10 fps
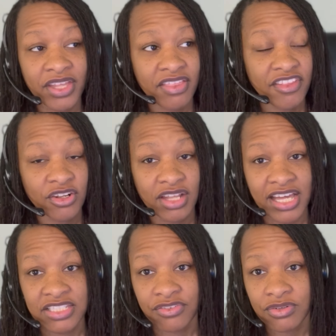their
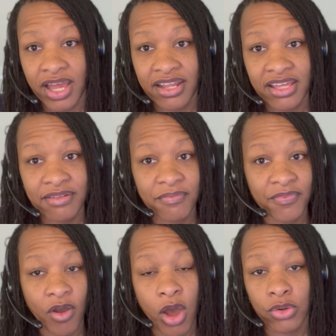lines of credit,
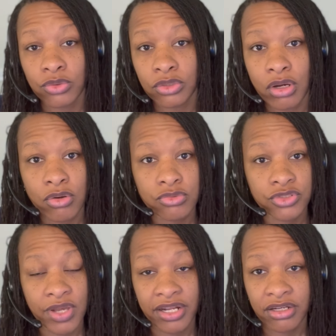auto loans,
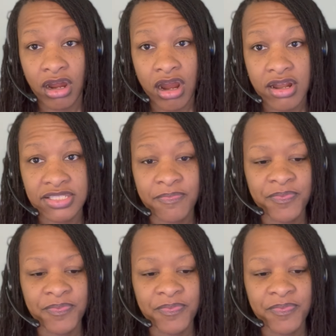credit cards,